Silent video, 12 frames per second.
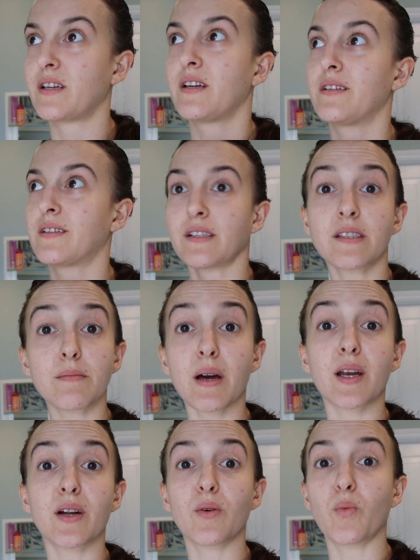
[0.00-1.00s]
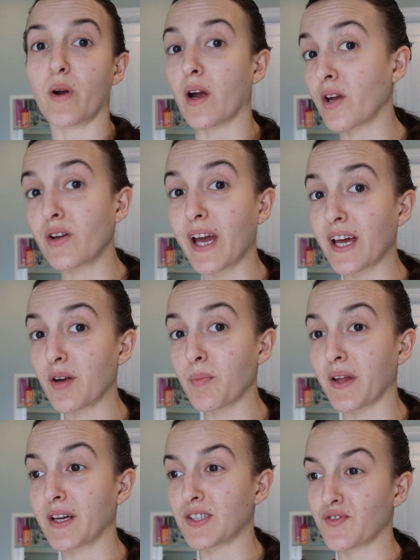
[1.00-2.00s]
It doesn't matter where you get your
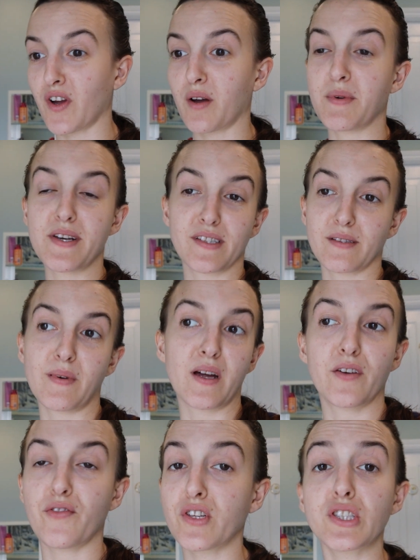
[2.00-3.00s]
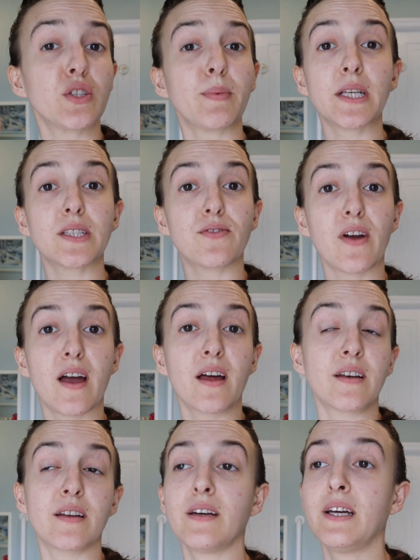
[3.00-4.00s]
plants from, it doesn't matter if it's your best
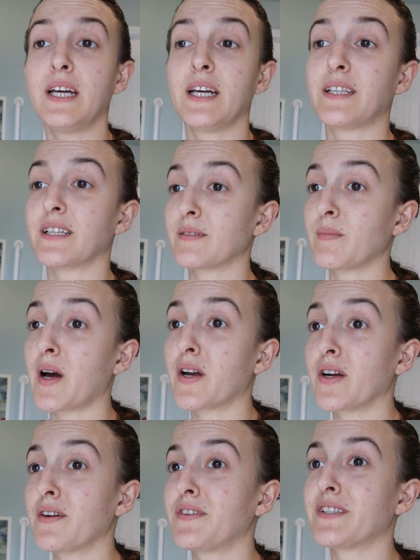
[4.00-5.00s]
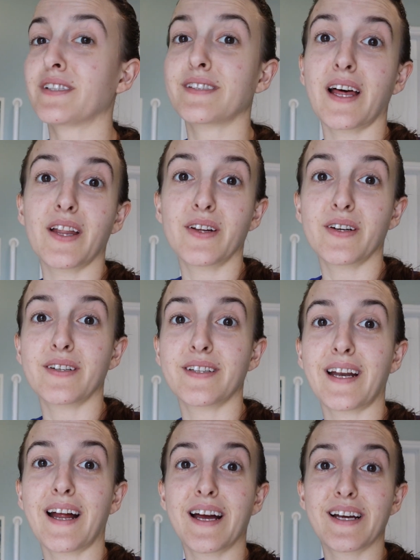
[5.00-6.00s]
friend, it doesn't matter if it's a seller
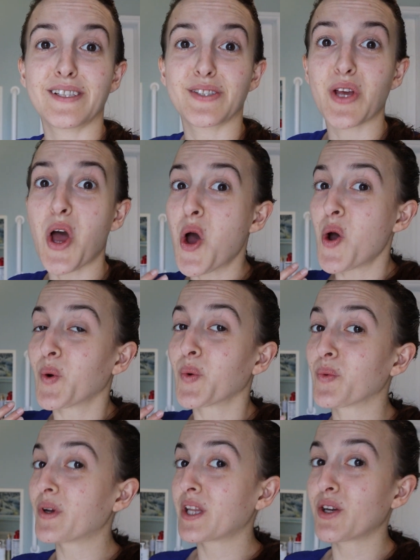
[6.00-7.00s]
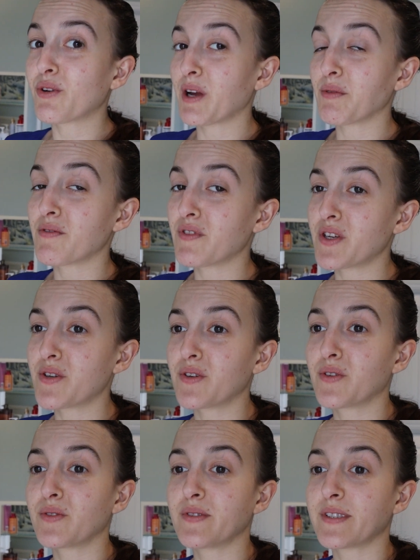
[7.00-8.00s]
that has really great
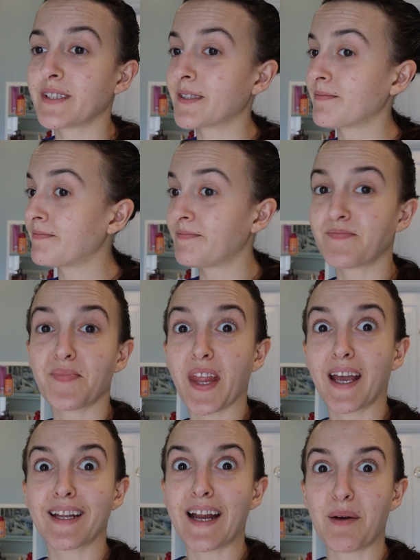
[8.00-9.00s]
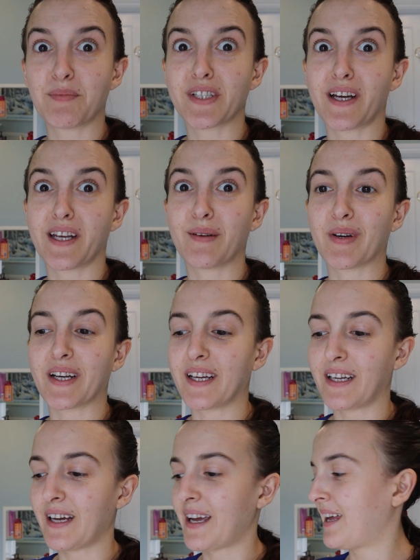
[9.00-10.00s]
reviews. It can happen to
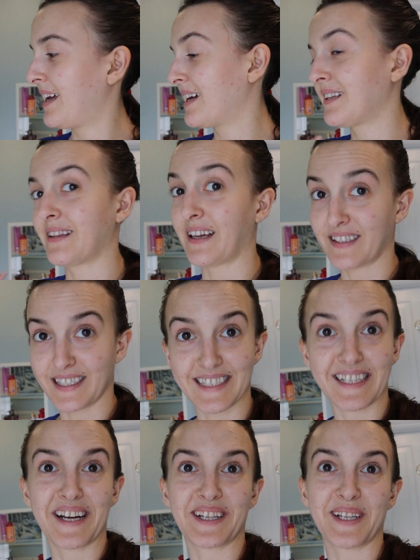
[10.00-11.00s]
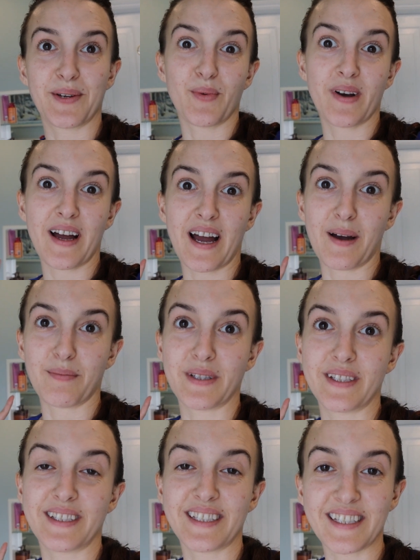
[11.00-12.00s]
anybody, and that's exactly what
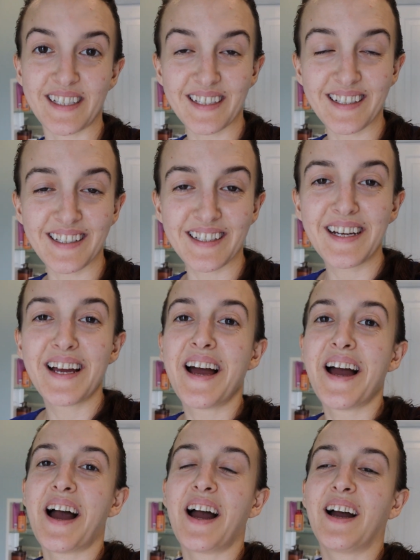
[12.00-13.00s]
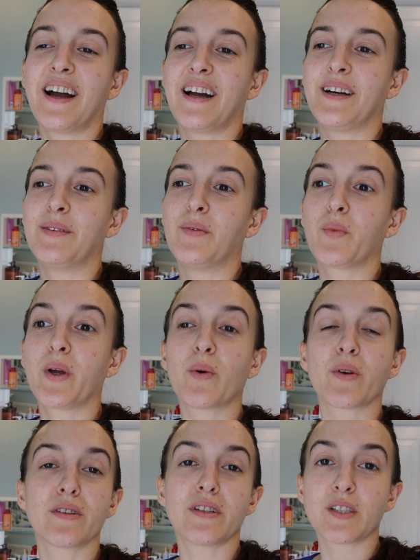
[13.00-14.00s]
happened here. We
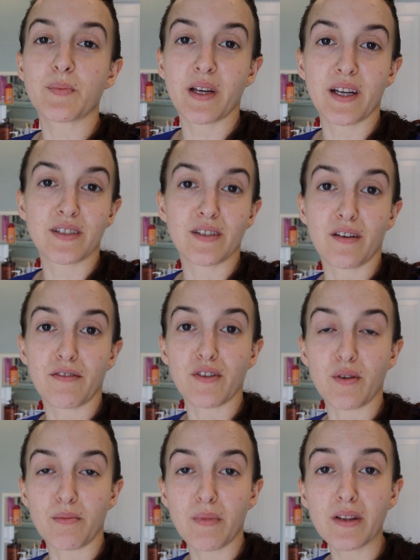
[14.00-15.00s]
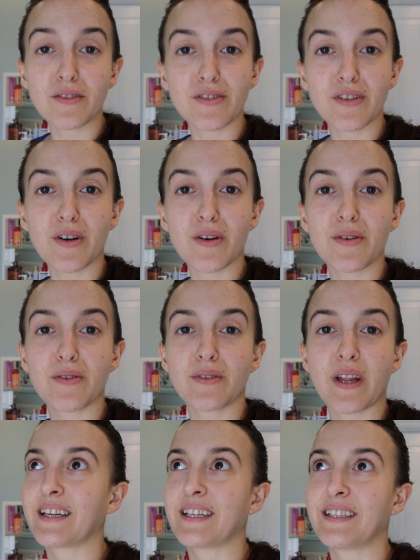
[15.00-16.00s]
ordered these plants a few months
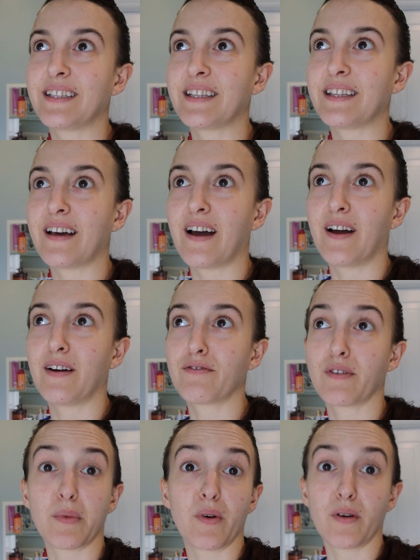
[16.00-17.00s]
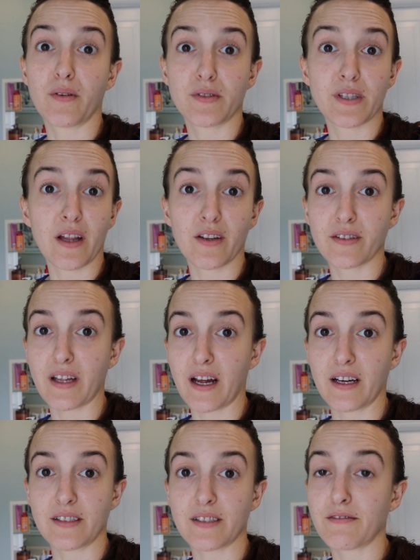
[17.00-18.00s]
ago from a seller that
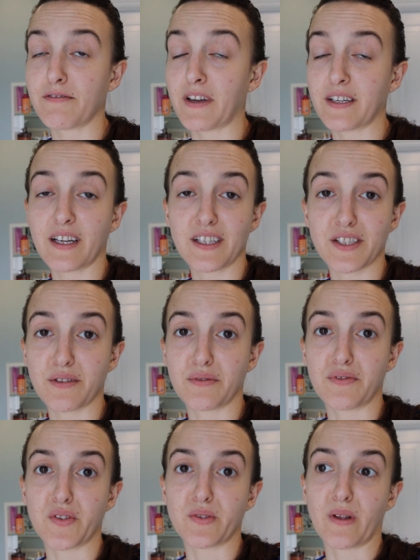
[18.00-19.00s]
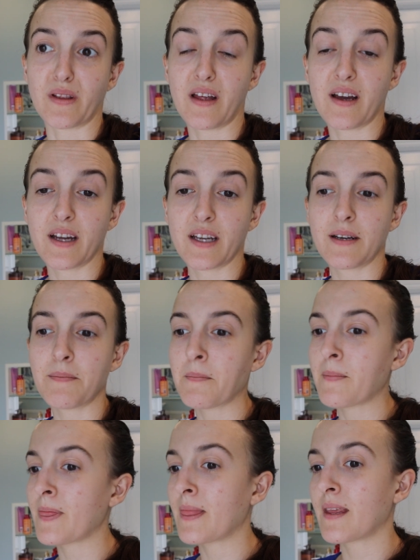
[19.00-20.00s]
has fantastic reviews online.
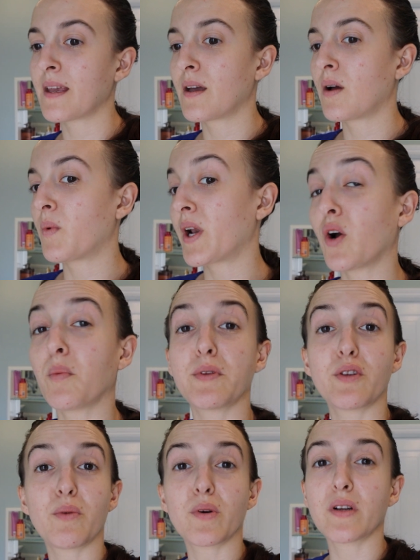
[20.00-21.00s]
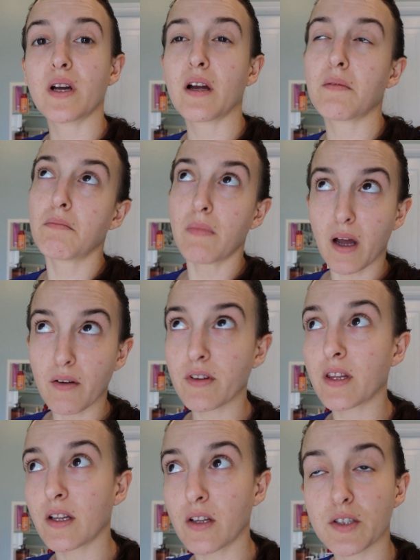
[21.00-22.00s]
When I opened the order,
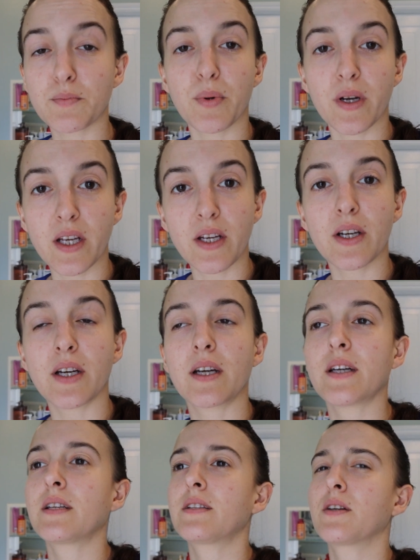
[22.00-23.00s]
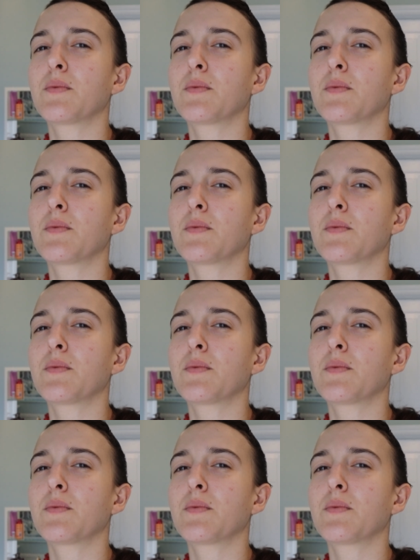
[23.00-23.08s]
everything looked pretty good.